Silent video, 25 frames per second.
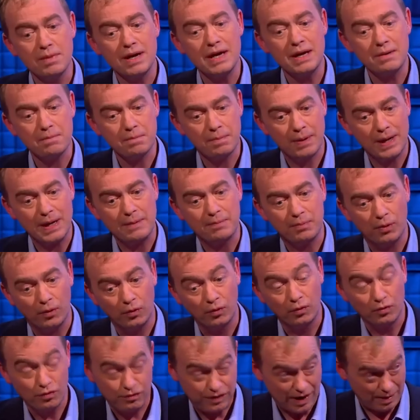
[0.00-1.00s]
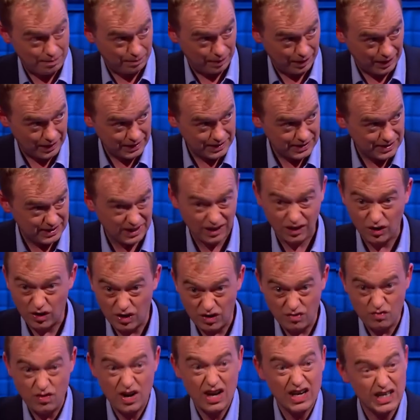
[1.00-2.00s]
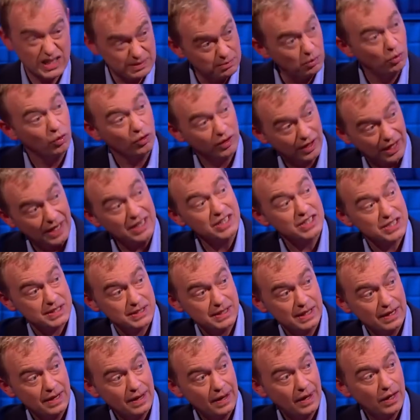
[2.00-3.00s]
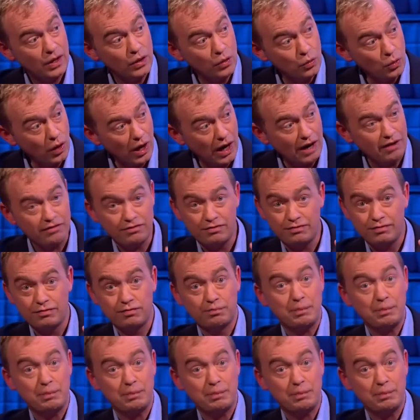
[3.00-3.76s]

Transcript: meet people, families, including really small kids, who have